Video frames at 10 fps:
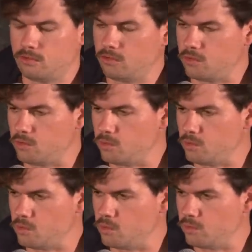
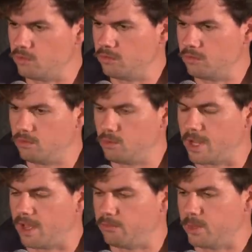two and
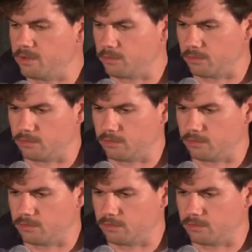a half weeks or